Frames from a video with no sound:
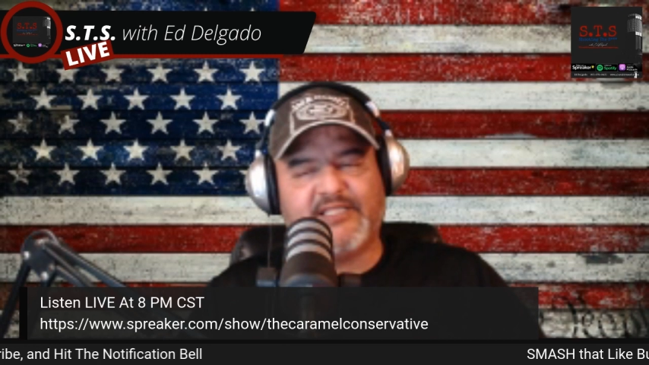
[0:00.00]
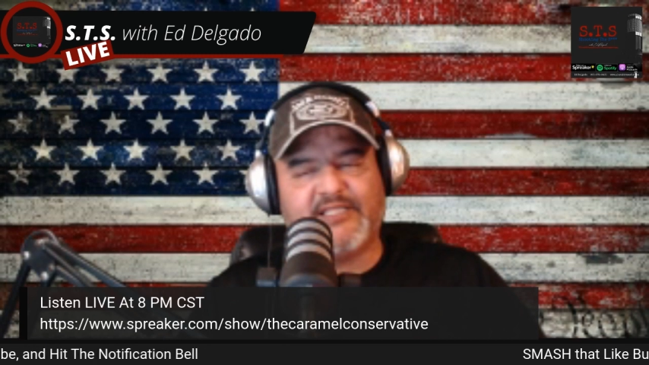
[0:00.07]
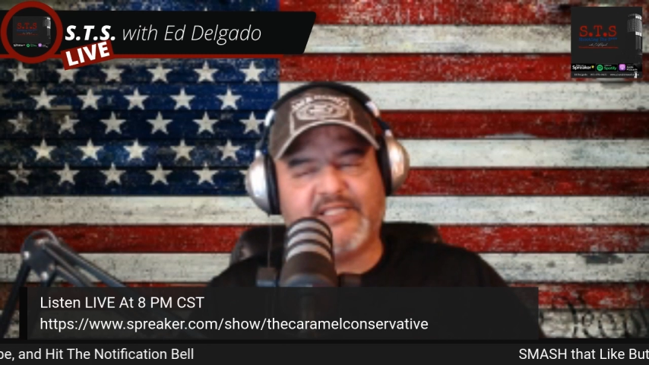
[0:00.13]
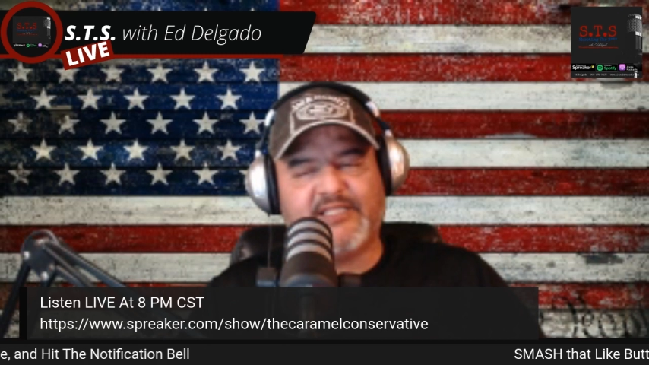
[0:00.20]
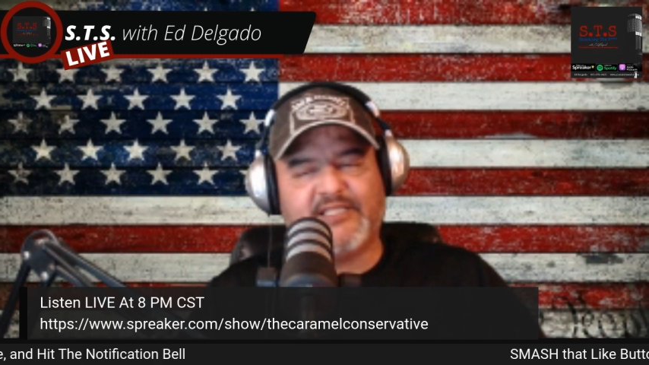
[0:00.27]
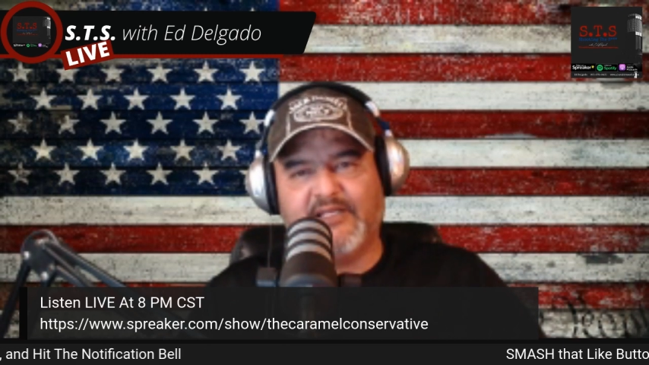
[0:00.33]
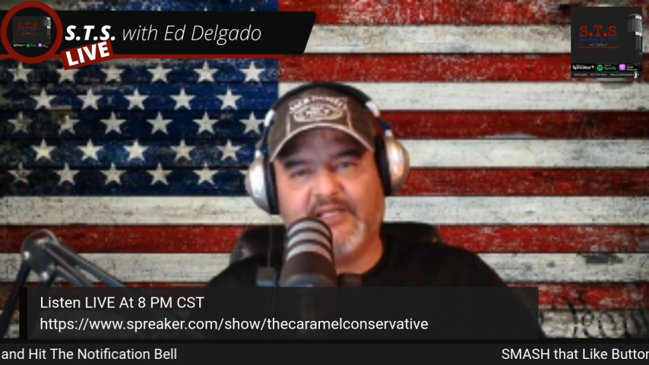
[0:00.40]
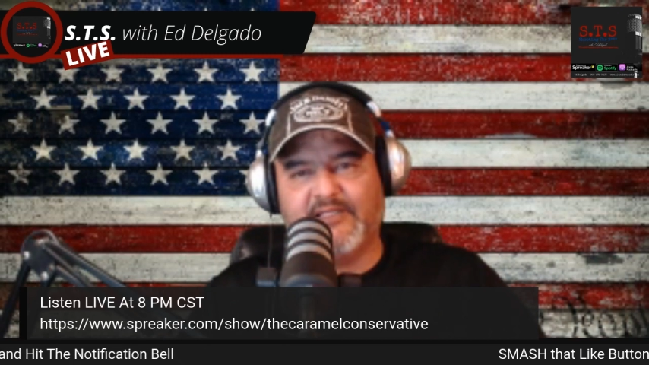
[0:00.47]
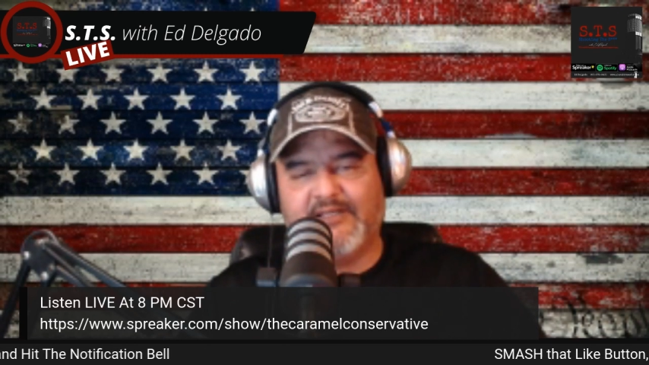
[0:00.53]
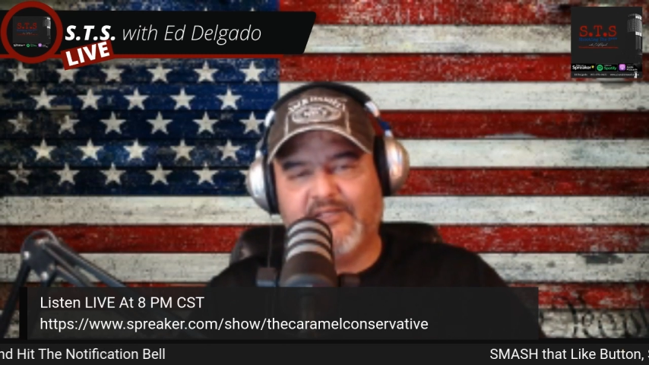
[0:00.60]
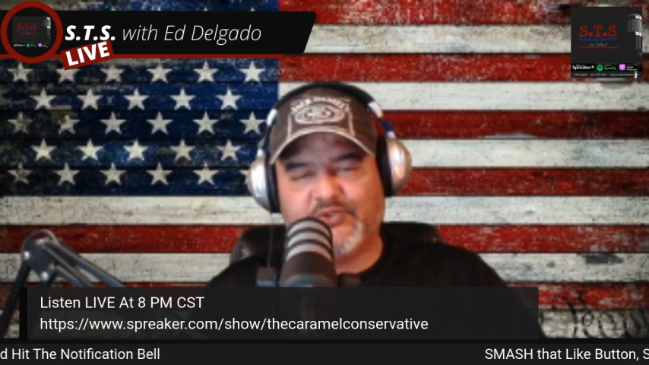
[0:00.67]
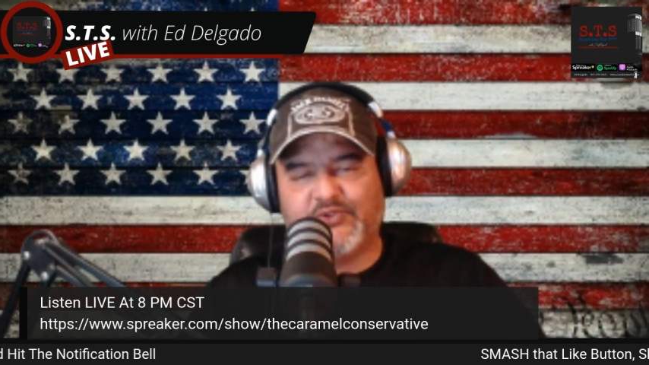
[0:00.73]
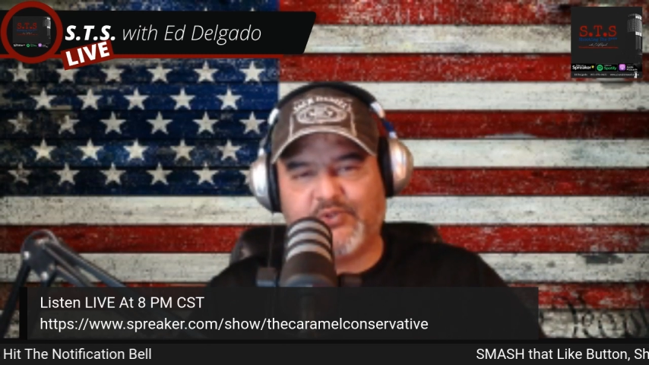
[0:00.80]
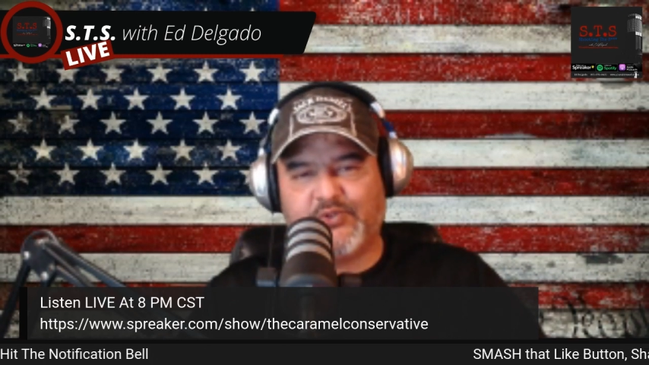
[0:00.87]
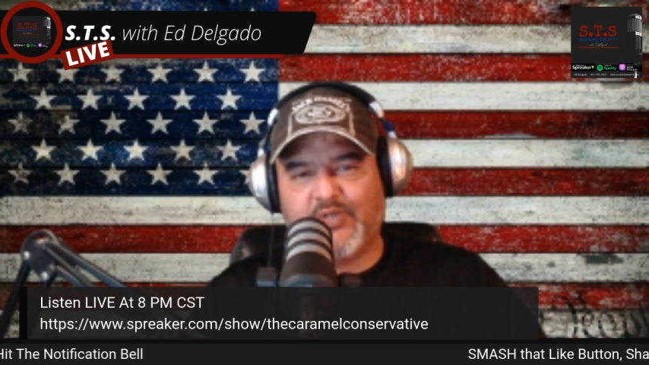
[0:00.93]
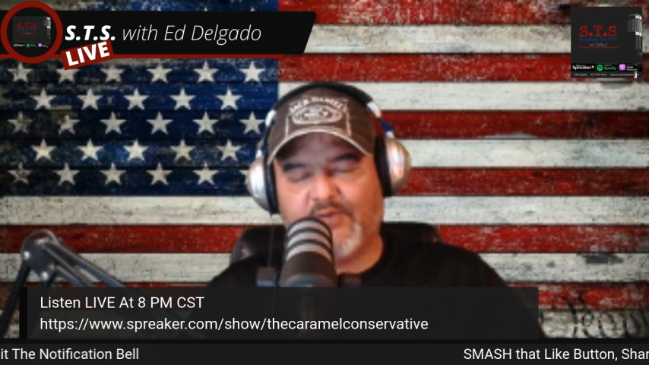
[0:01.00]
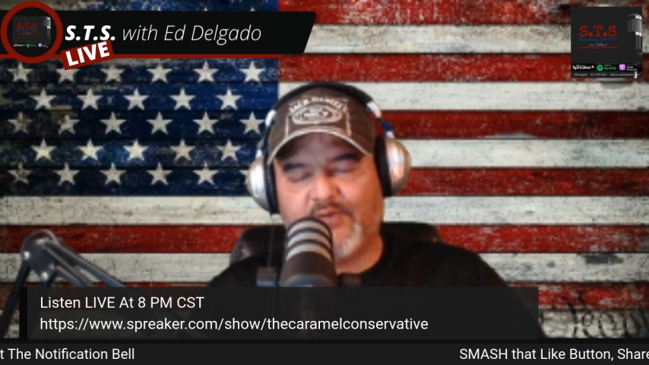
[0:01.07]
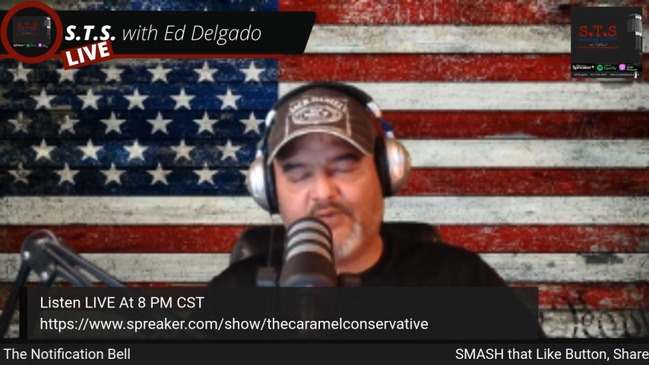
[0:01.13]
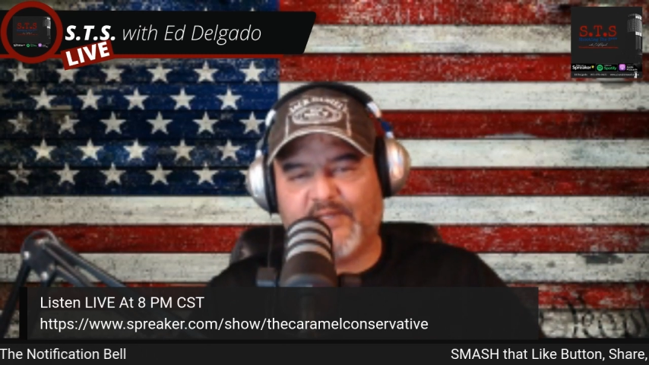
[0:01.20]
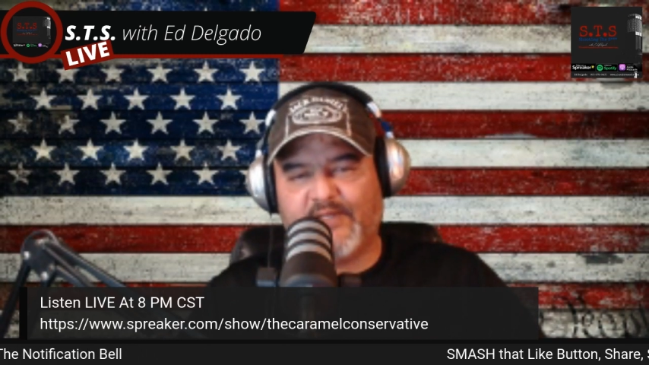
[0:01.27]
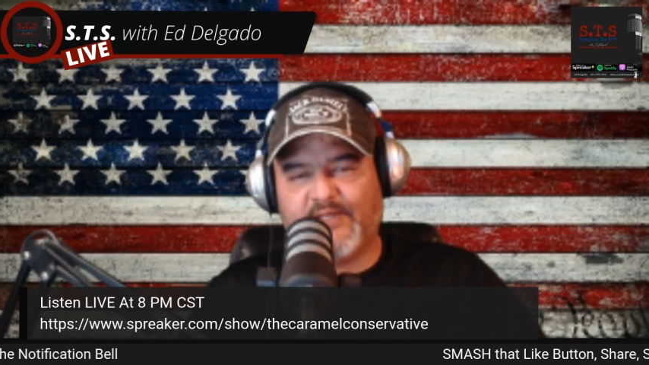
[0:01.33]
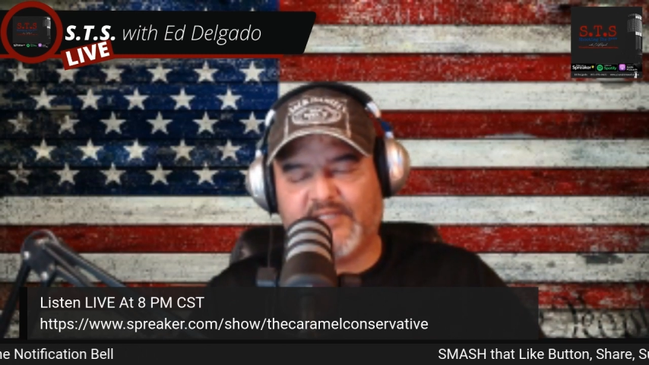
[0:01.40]
shoot off at
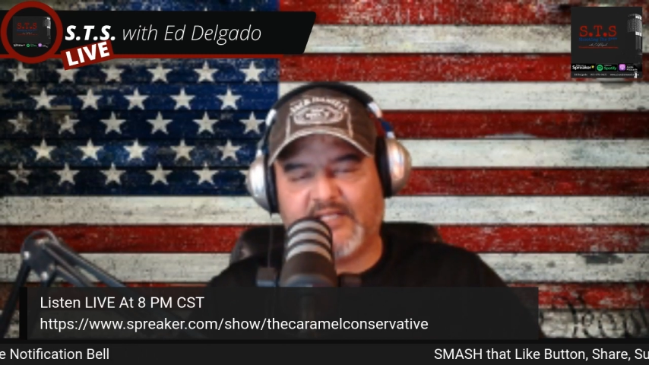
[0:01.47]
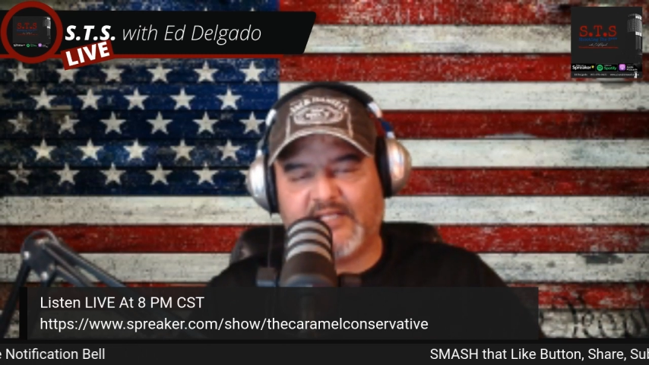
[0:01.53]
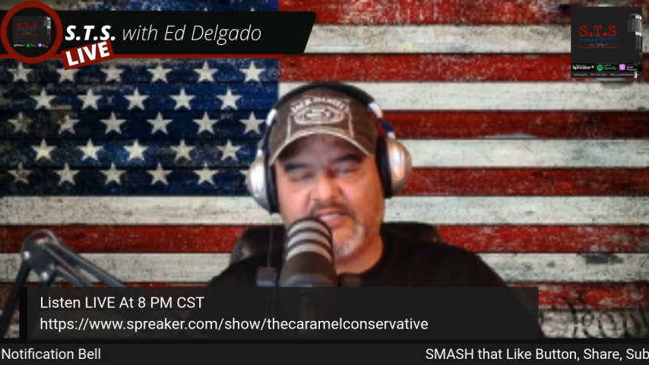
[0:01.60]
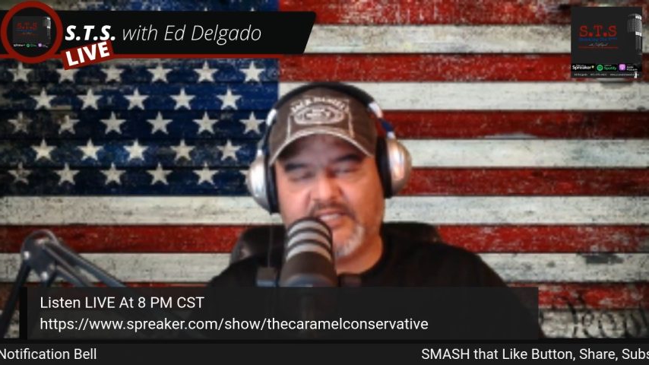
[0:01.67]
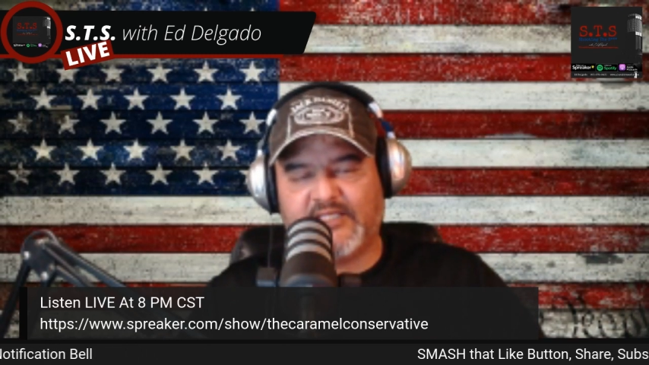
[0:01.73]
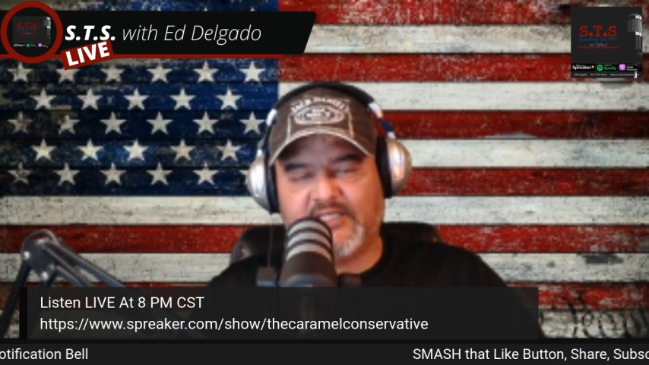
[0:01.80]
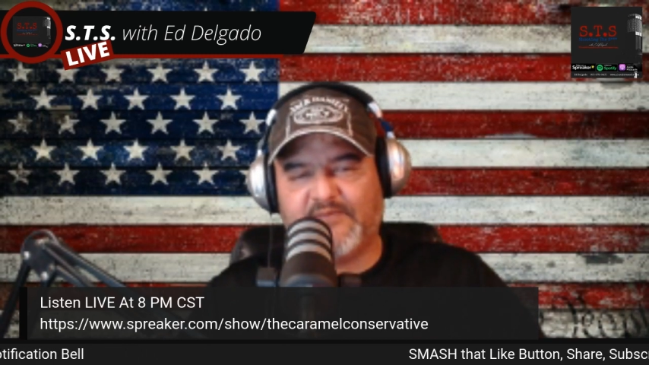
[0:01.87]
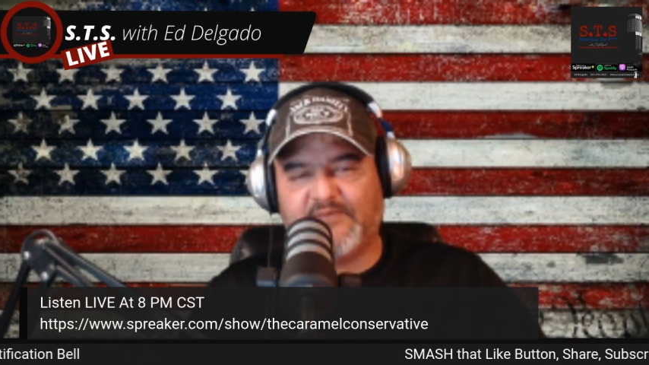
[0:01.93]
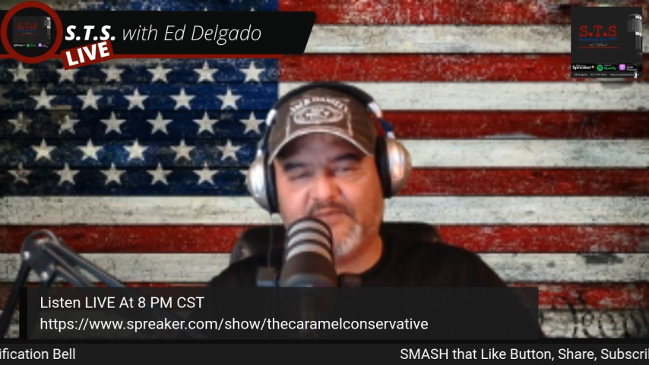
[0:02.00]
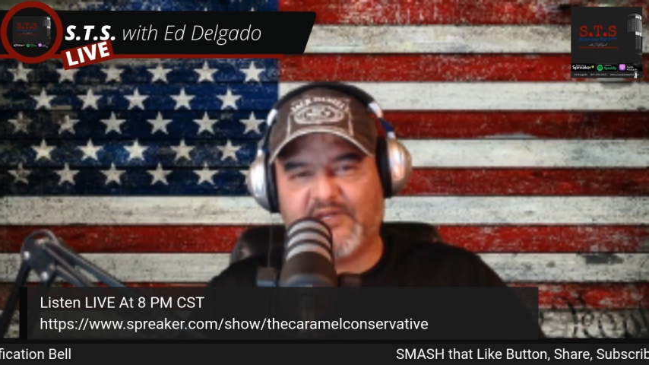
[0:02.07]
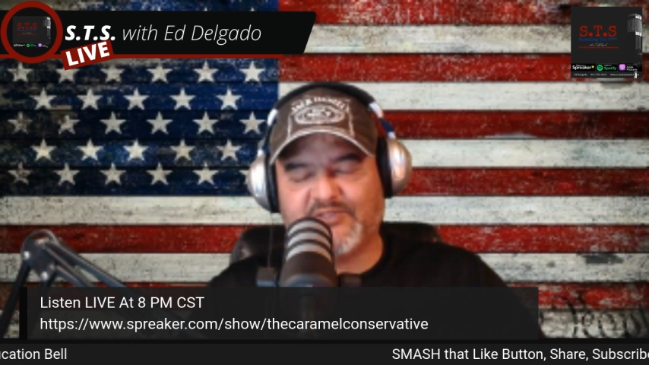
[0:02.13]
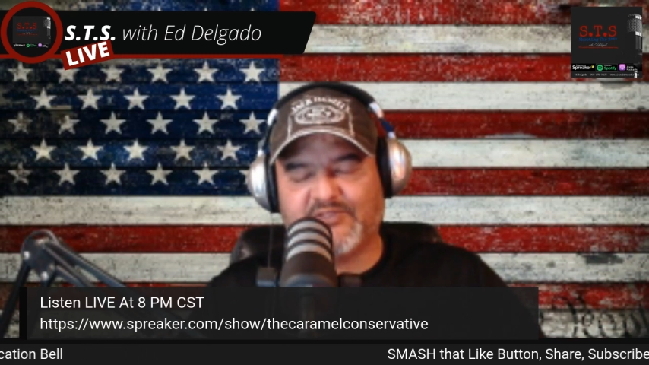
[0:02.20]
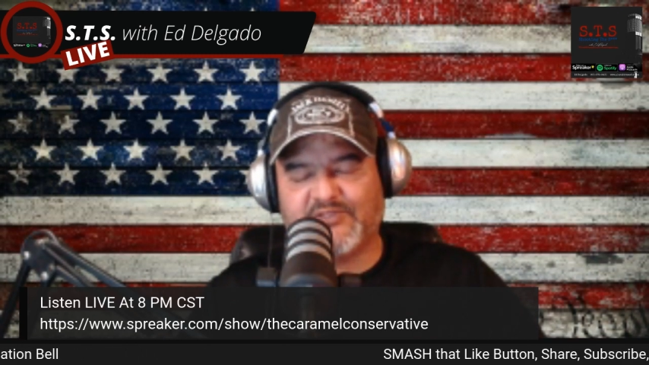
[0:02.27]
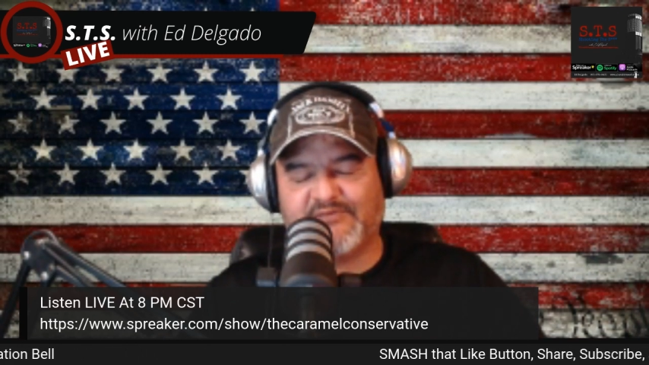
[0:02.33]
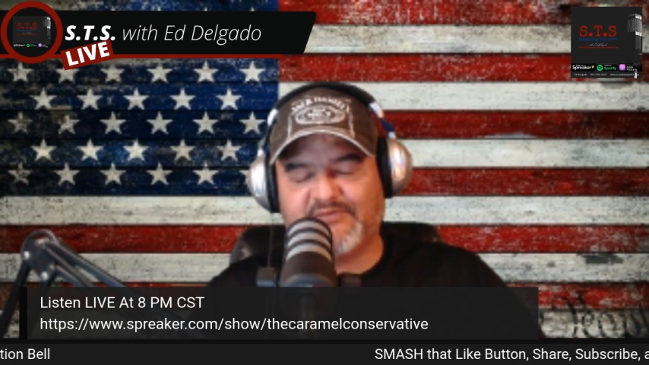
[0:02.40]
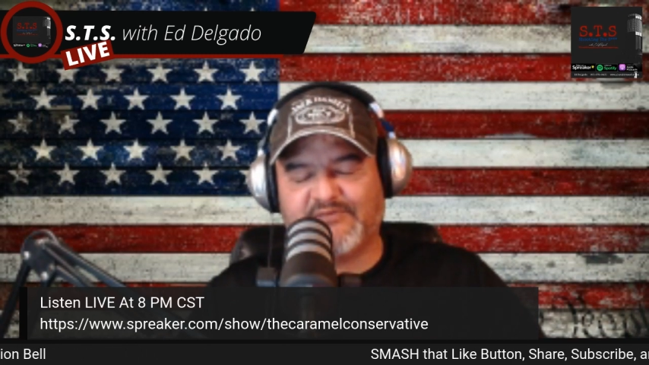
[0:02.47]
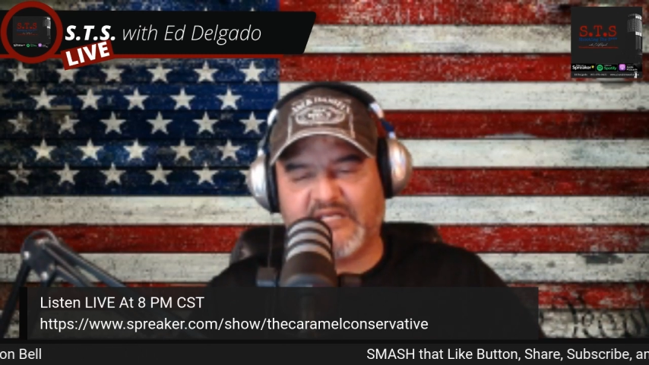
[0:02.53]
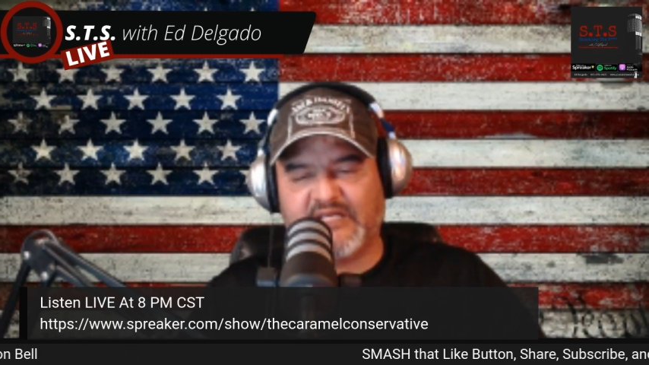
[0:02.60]
the hip here sometimes.